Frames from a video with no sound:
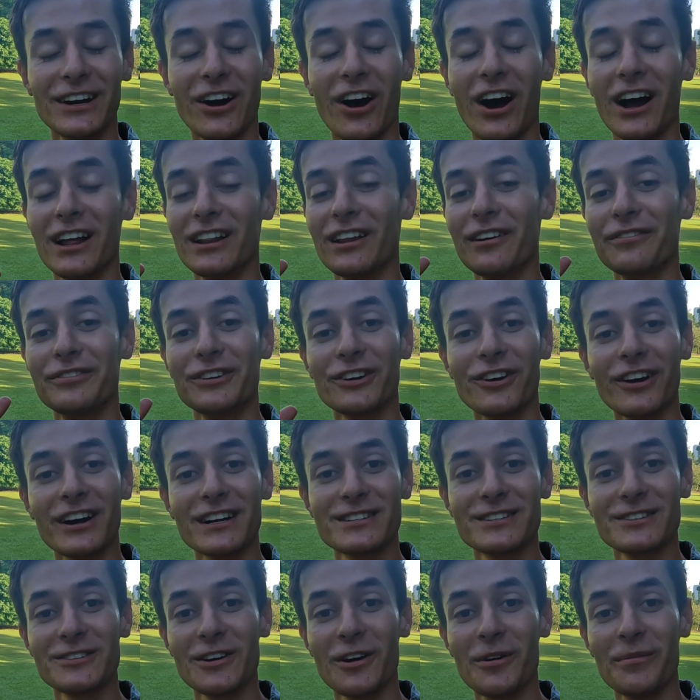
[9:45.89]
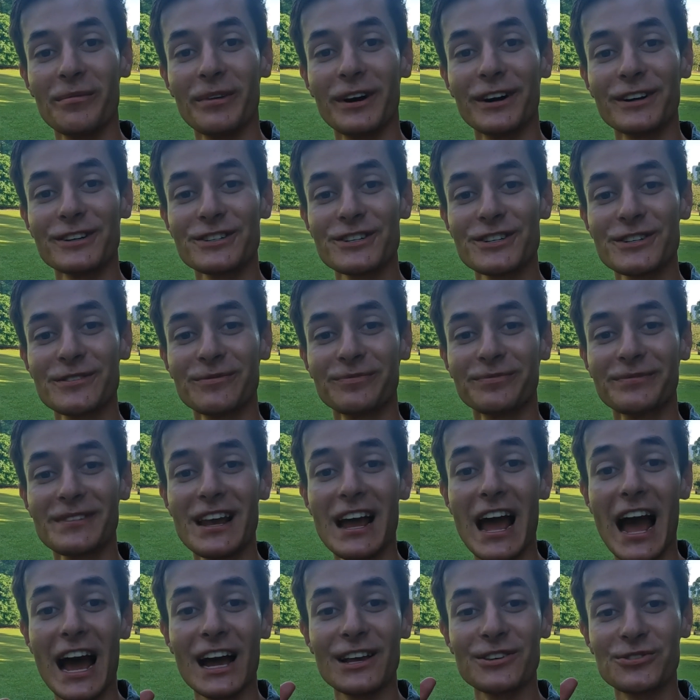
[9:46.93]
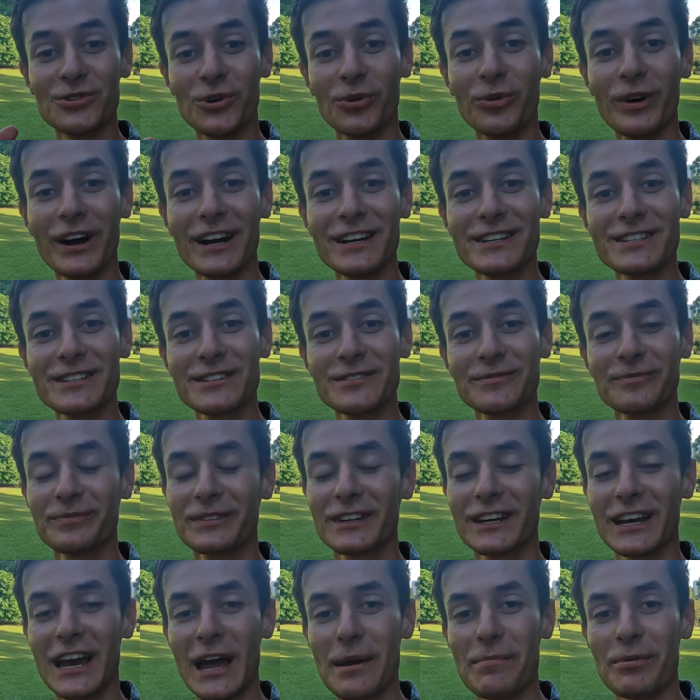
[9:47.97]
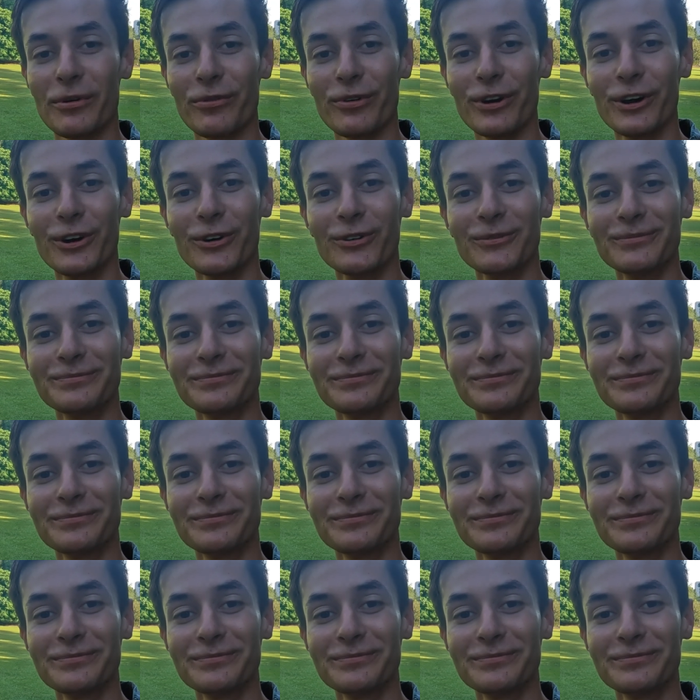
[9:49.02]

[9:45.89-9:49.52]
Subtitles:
I love you guys so much. As always, keep it real.